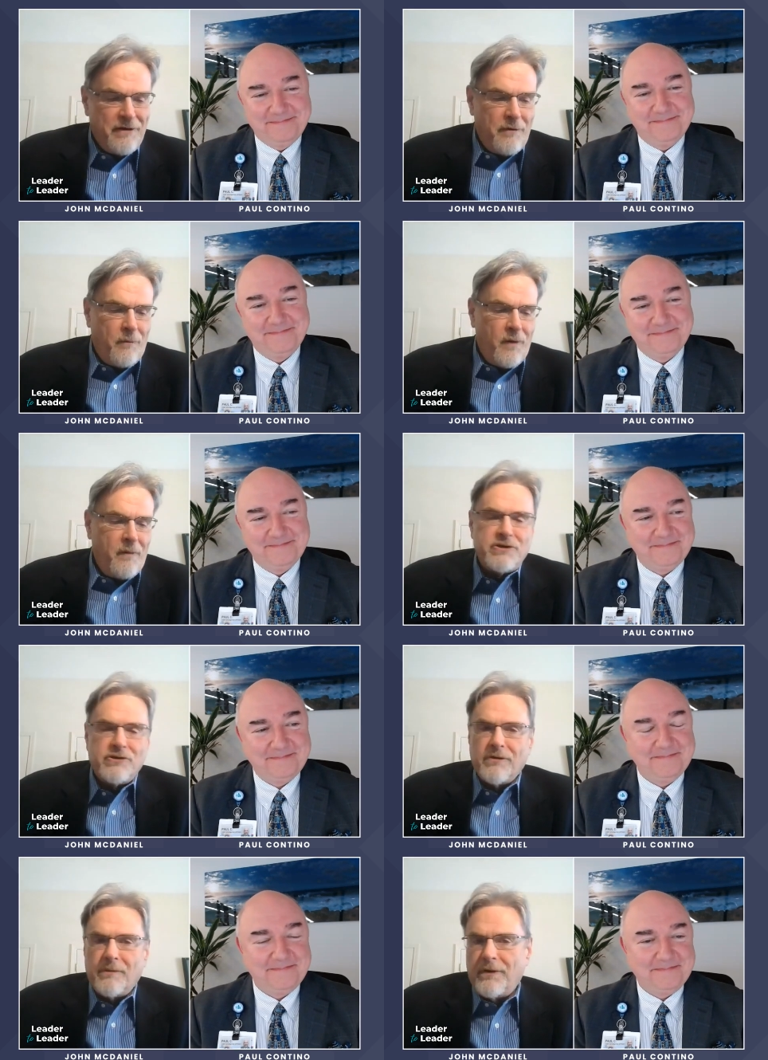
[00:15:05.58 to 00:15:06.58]
Speaker 1: You know, what's
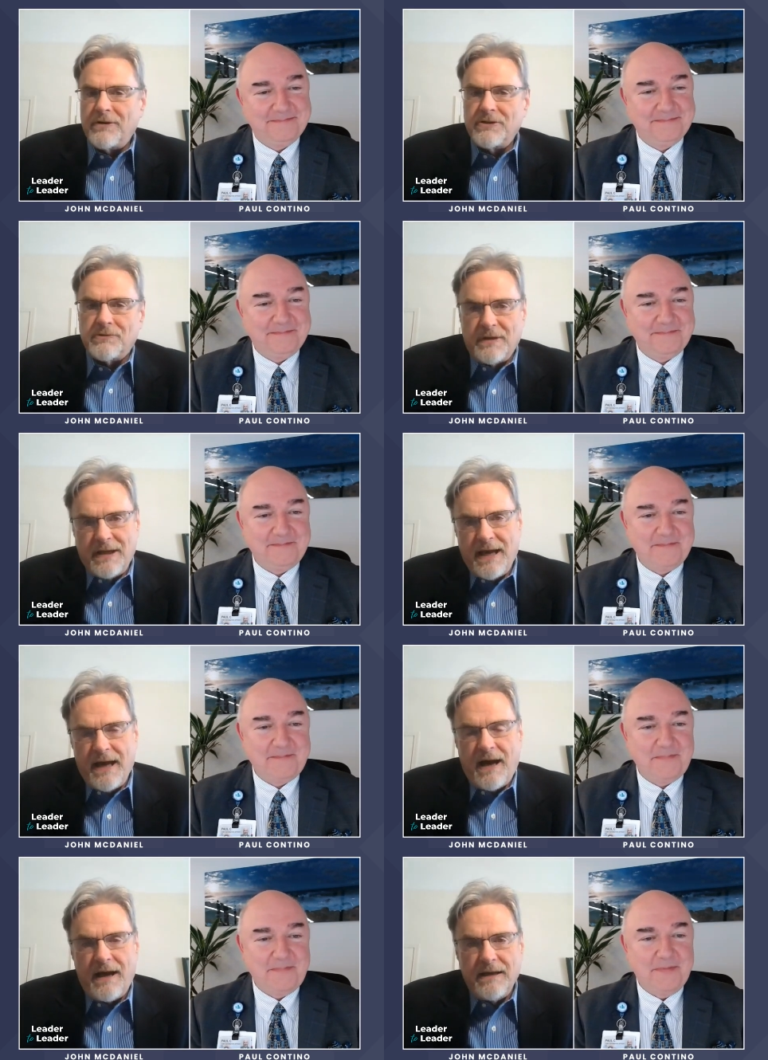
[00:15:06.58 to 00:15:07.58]
your approach with
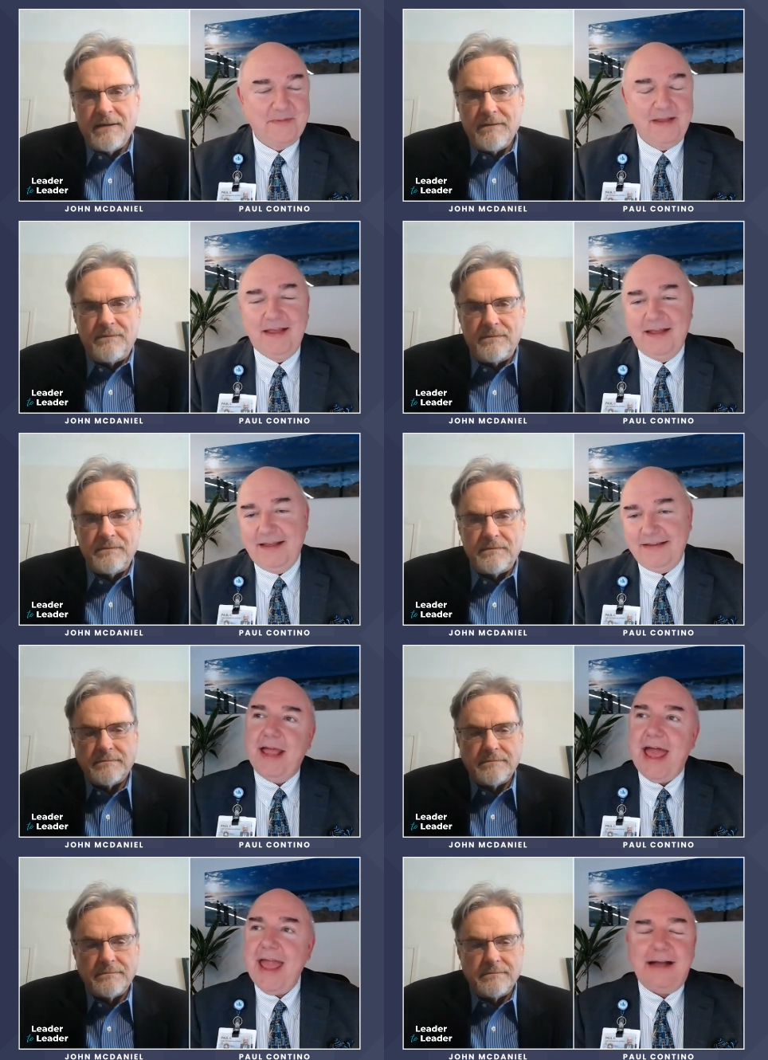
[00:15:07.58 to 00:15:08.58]
AI?
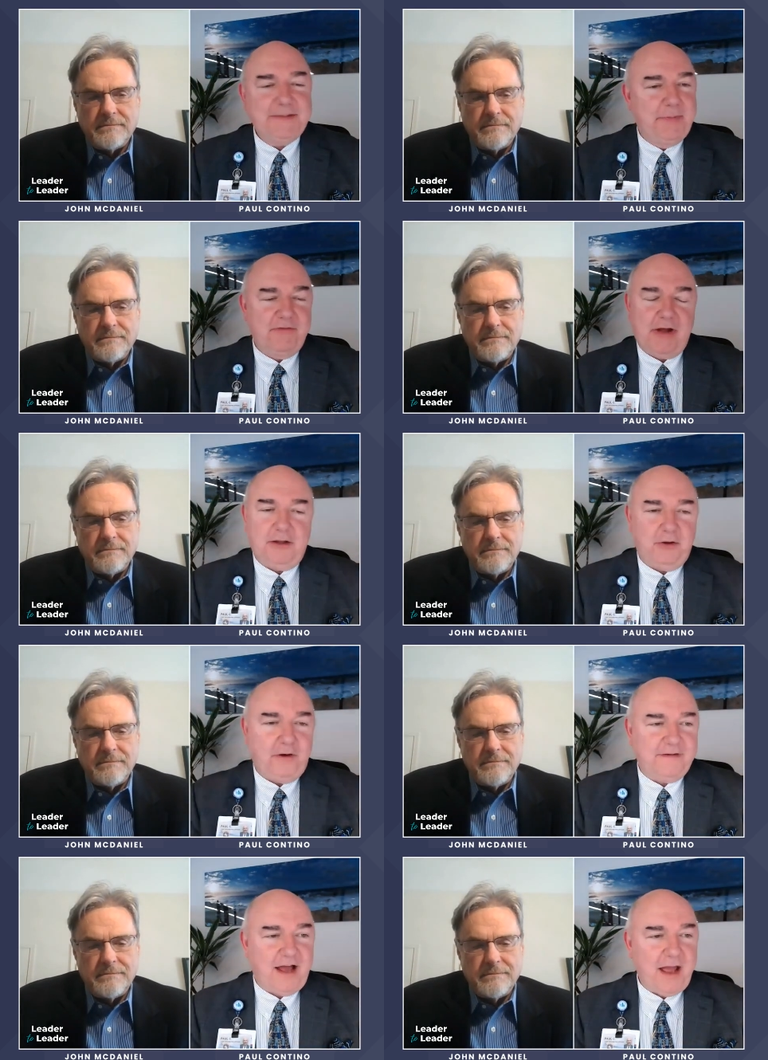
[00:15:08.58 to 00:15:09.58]
Speaker 2: AI has been around a
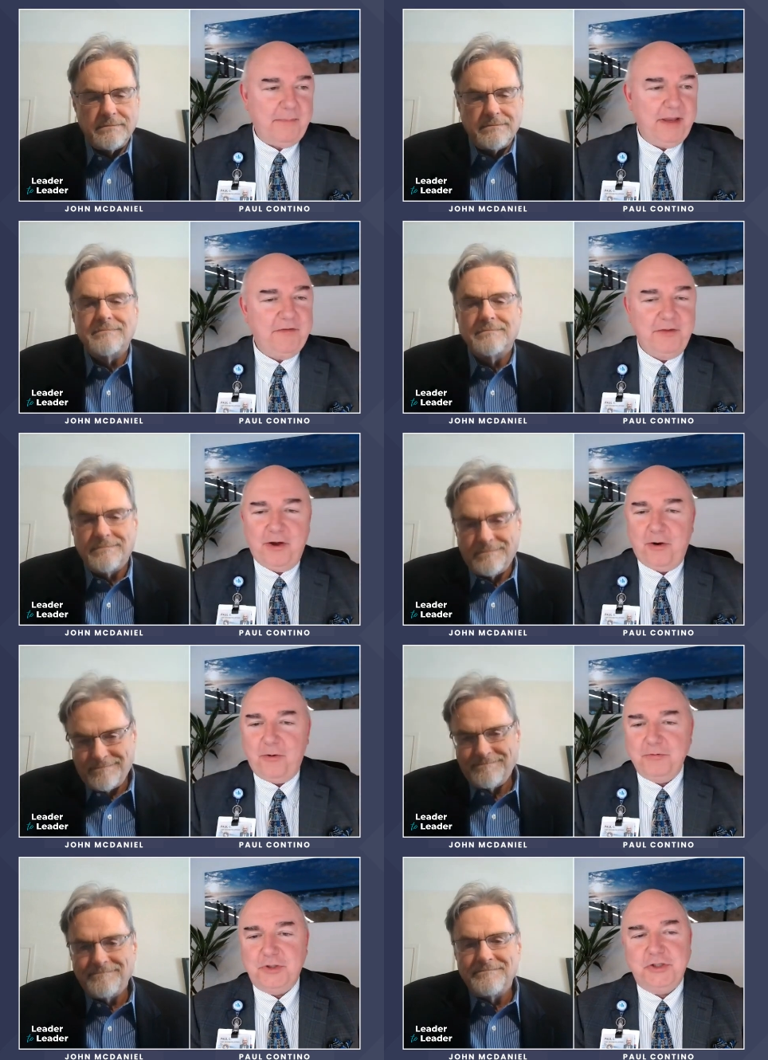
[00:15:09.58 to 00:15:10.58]
long time, even
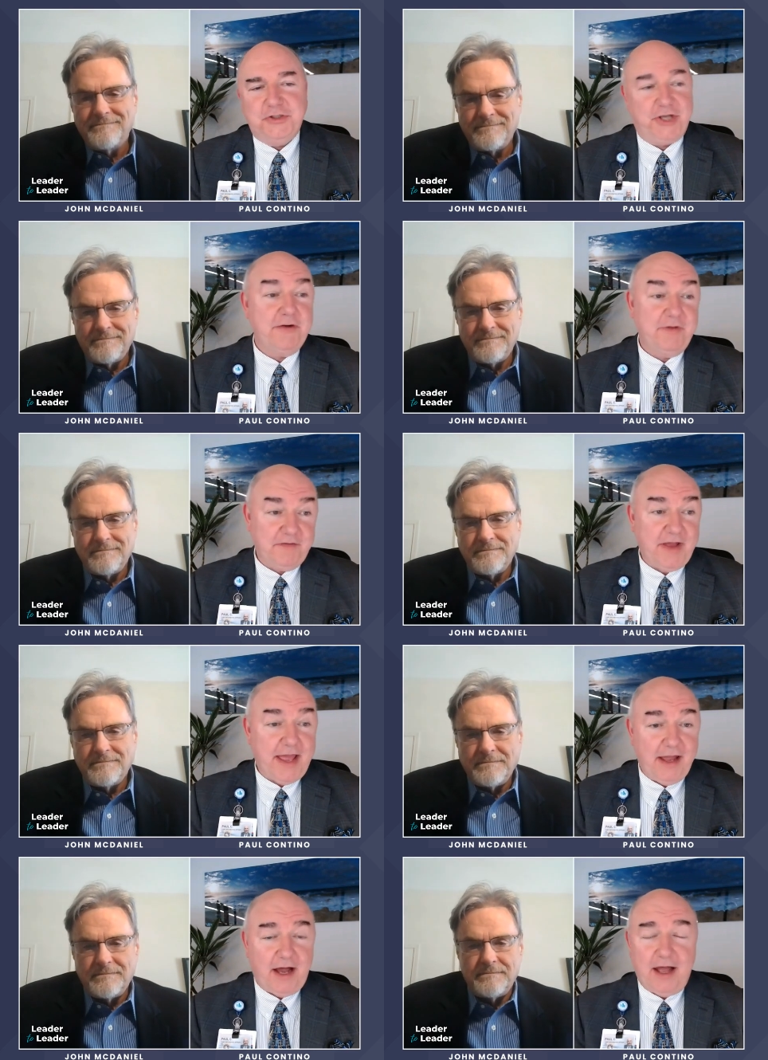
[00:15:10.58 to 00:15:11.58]
though generative
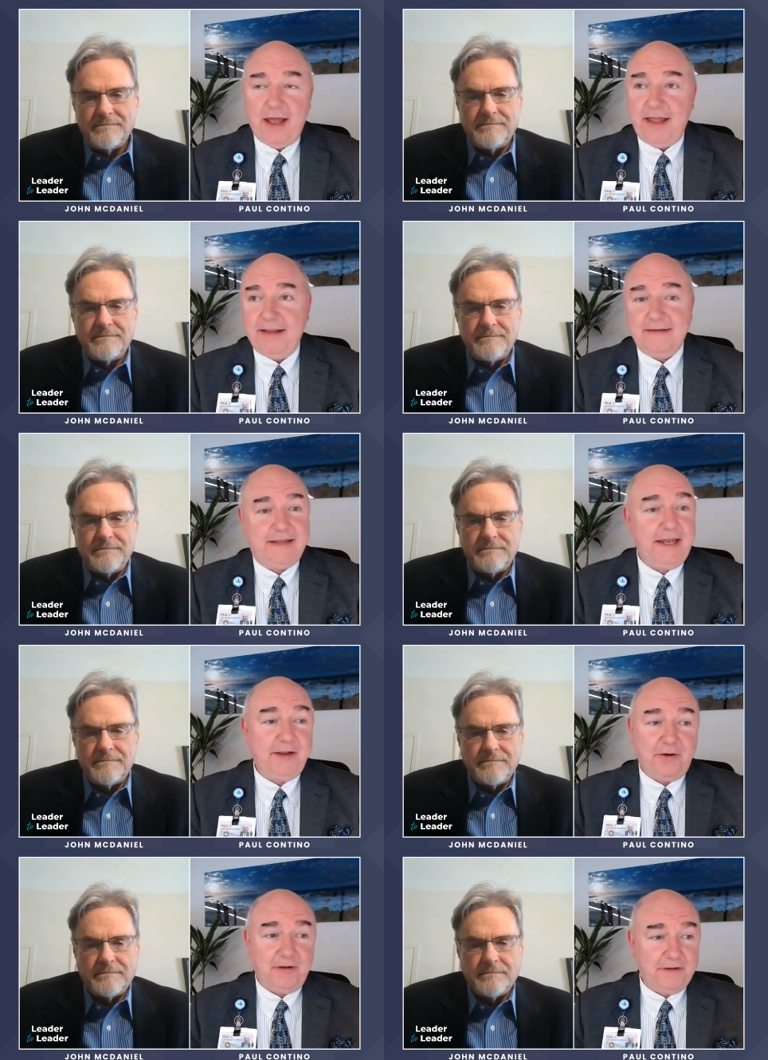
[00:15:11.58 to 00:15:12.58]
AI is getting
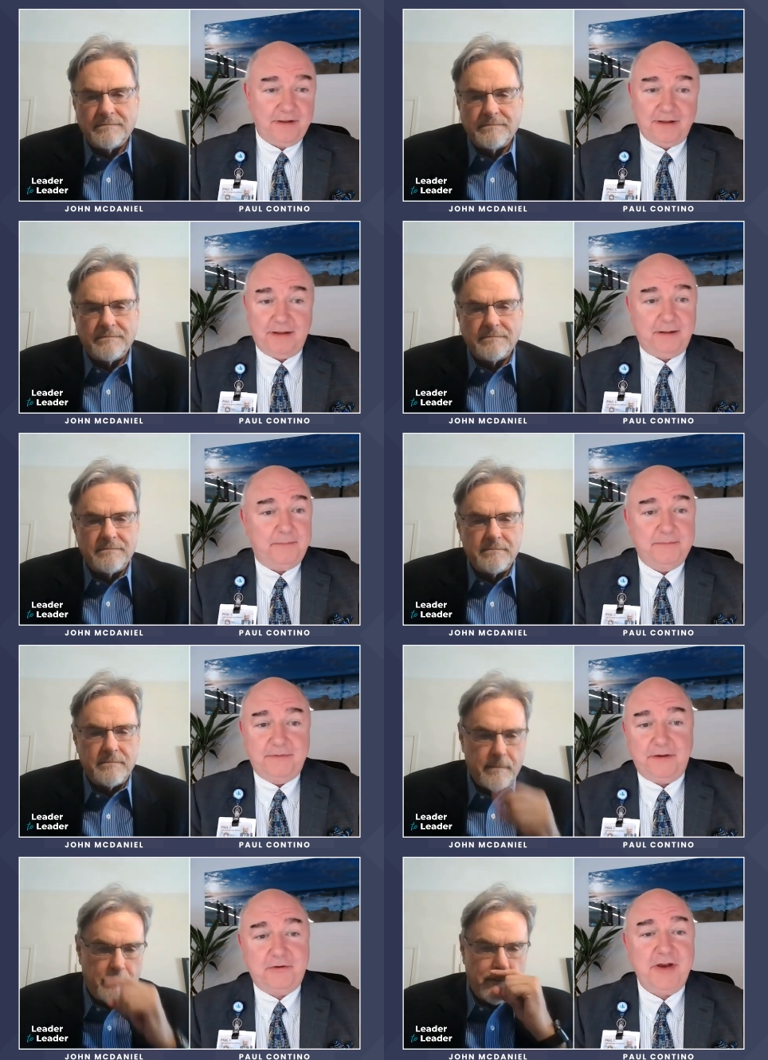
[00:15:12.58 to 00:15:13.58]
all the,
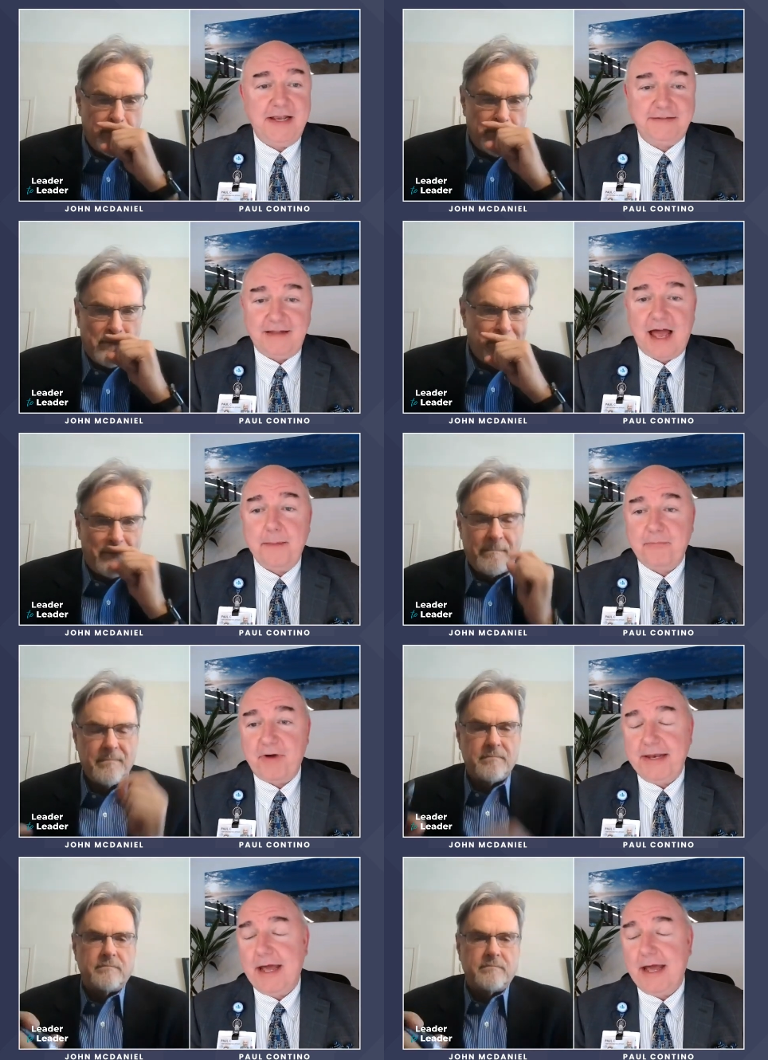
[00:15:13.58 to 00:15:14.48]
the craze and hype right